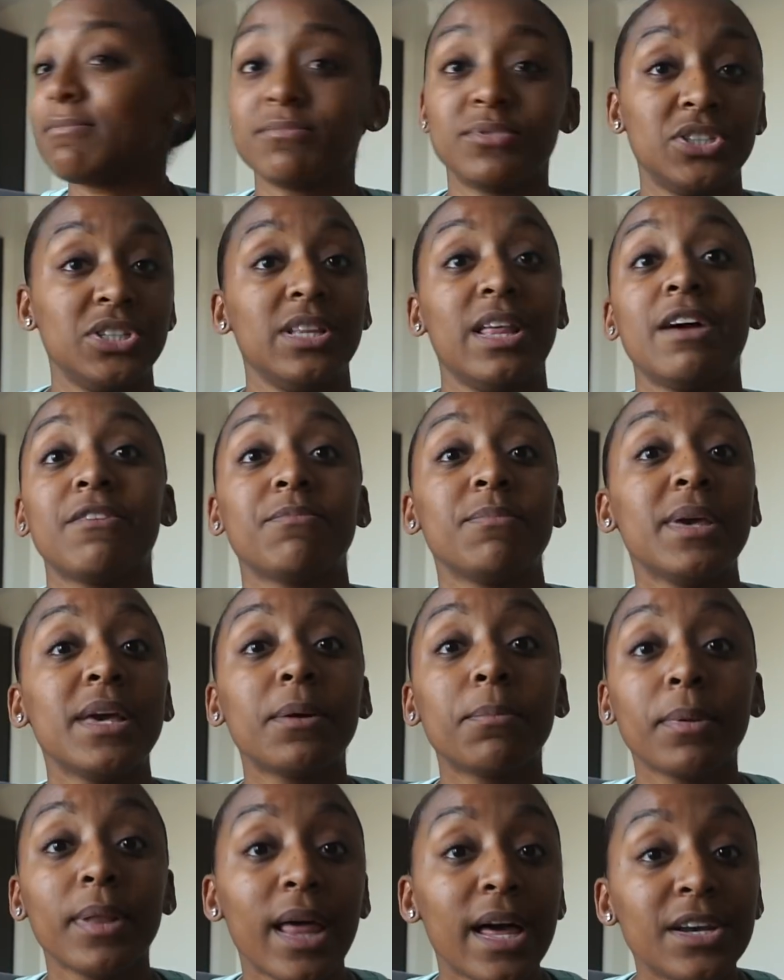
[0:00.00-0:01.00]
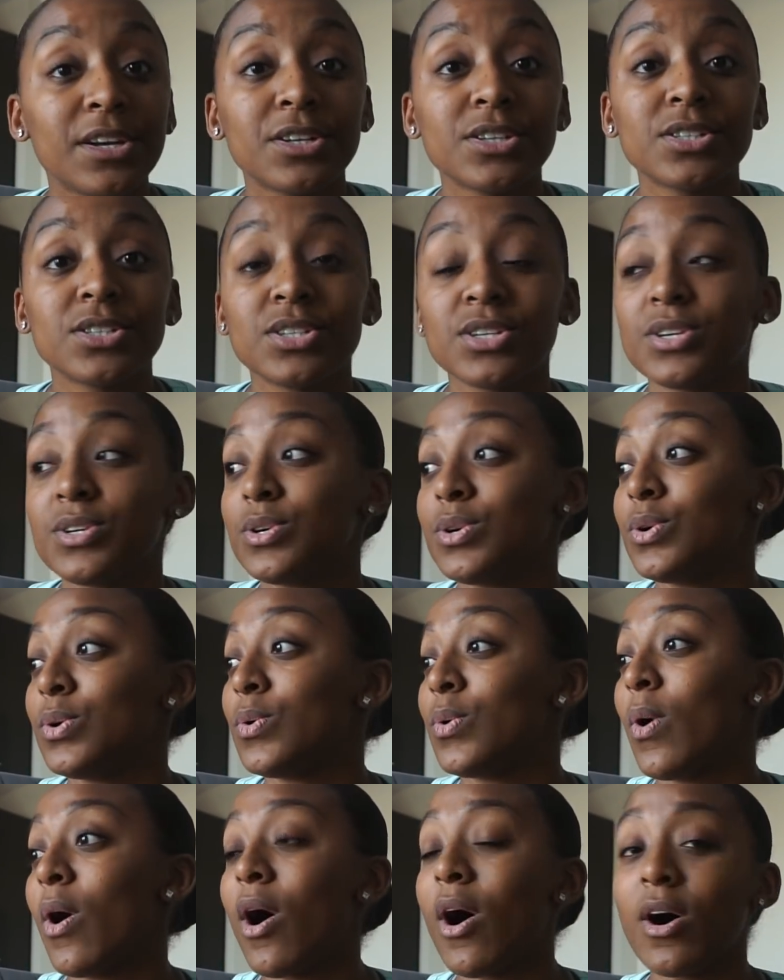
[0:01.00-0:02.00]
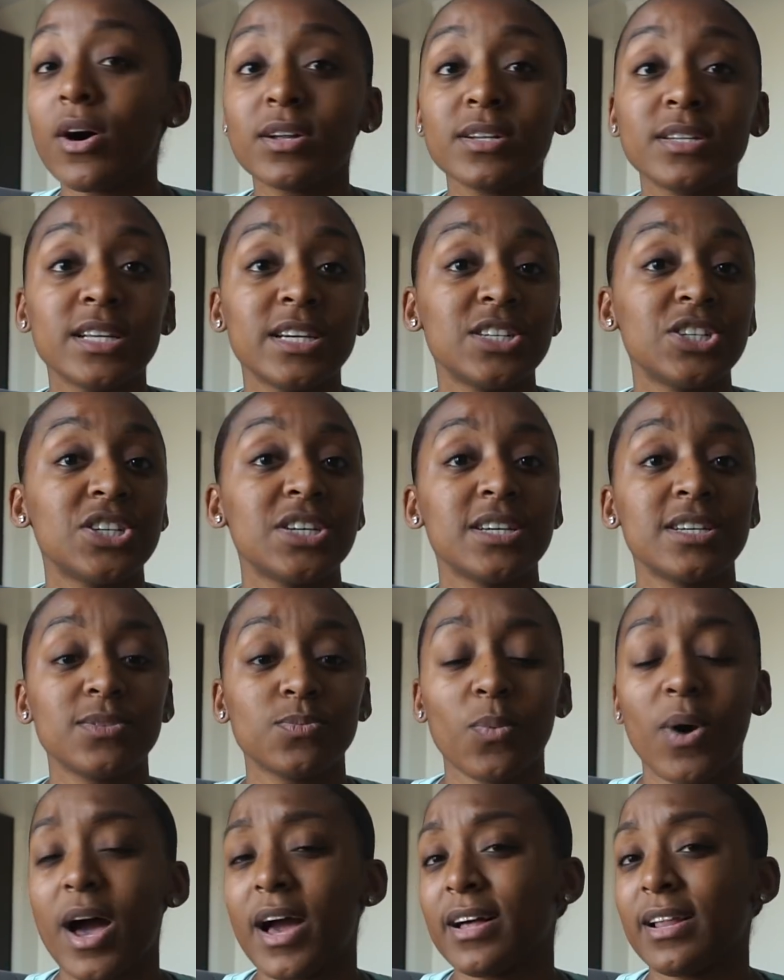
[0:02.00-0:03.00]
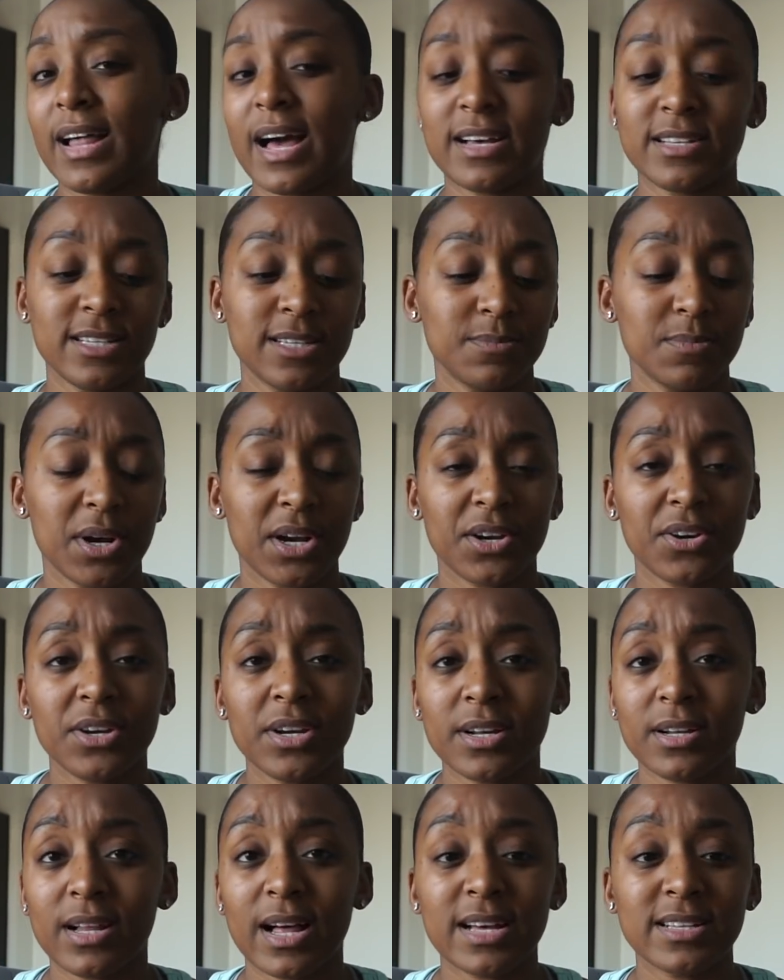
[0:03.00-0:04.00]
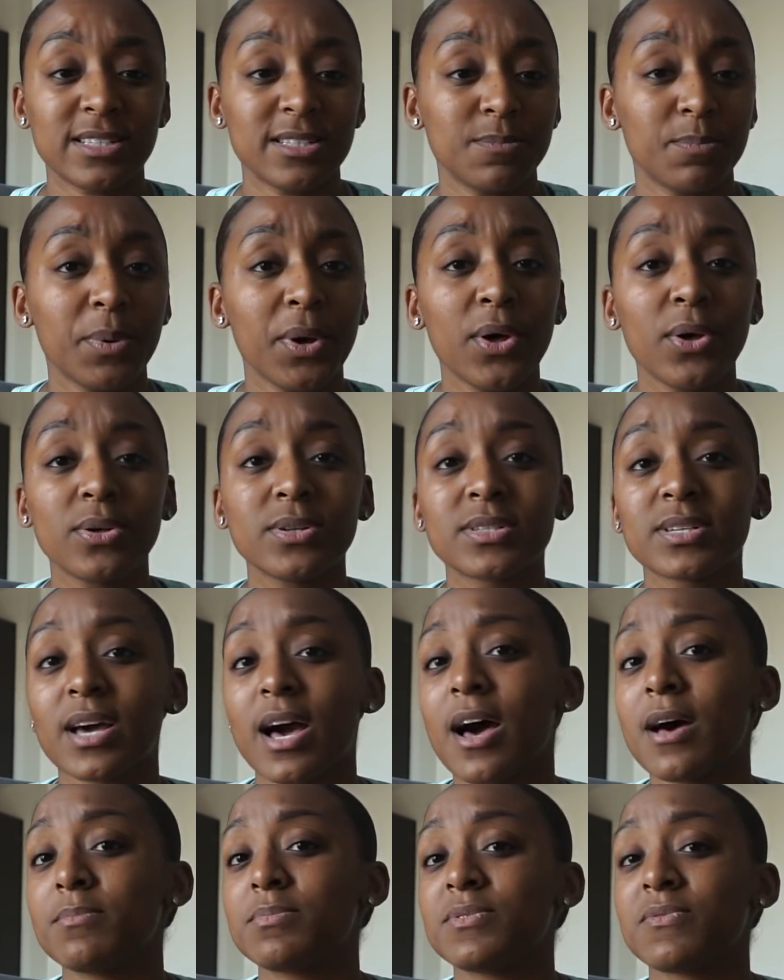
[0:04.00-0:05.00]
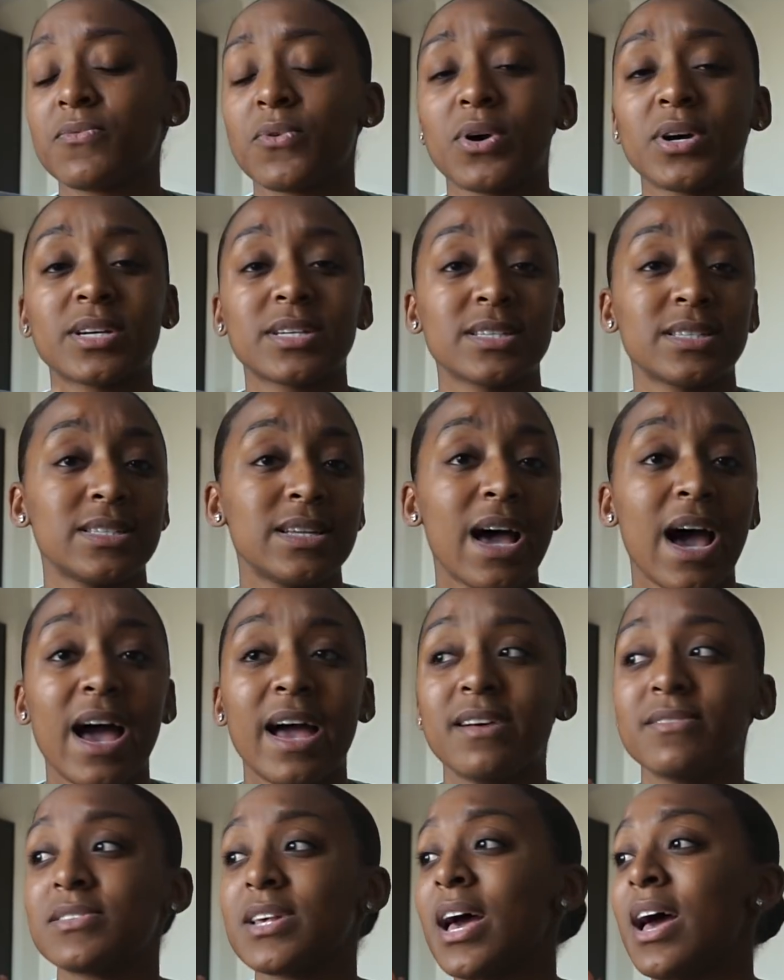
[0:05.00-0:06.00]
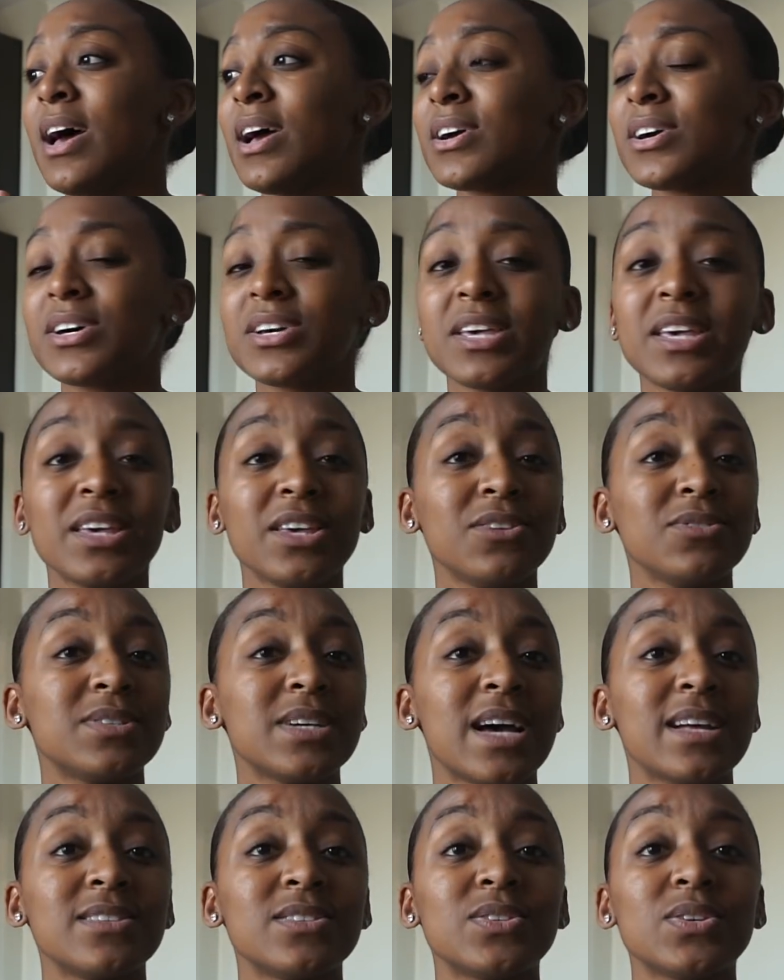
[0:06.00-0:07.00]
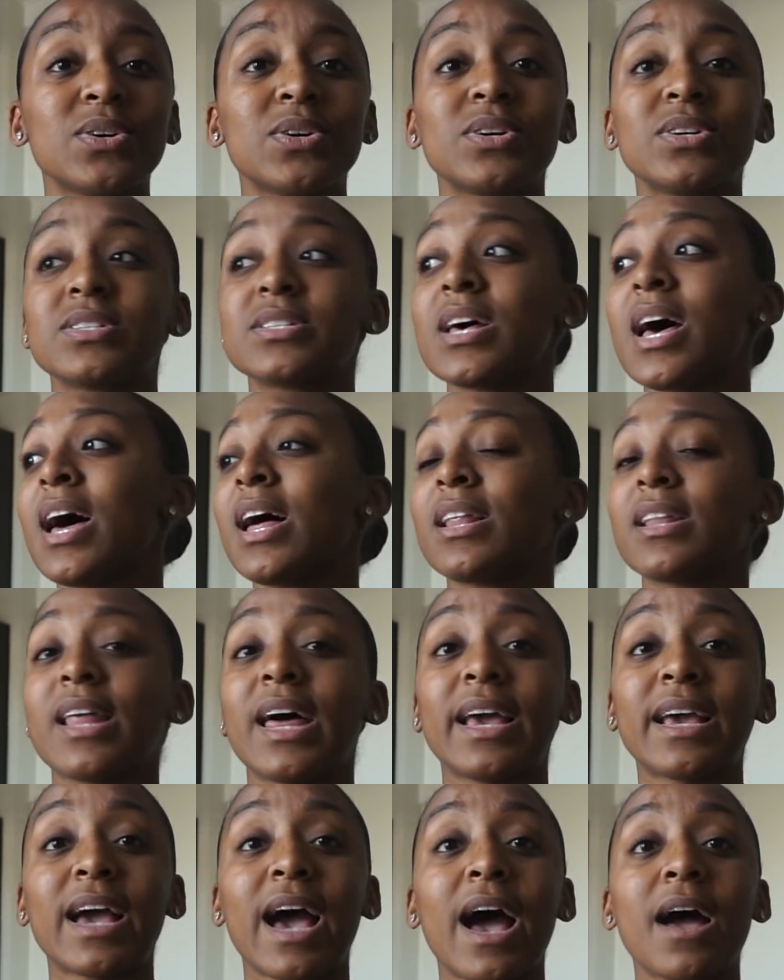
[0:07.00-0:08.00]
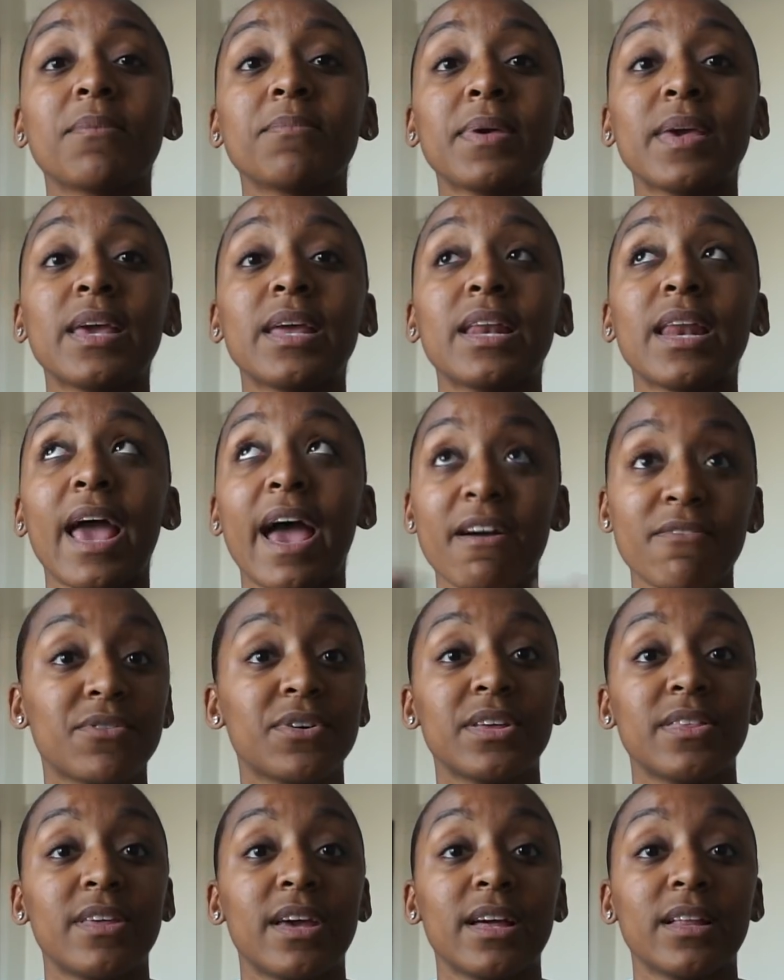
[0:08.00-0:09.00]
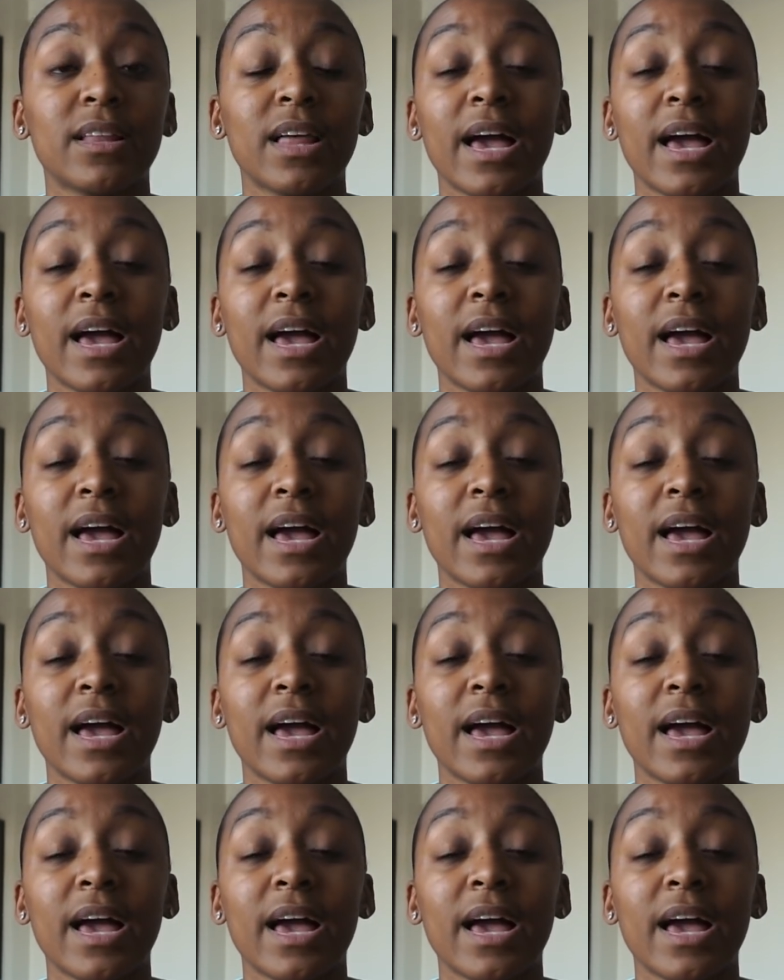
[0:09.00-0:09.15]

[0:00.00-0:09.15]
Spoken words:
She left me a blender too. All dishes, wine glasses, margarita glasses, bowls, cups, forks, knives, cooking utensils. Like, I mean, everything.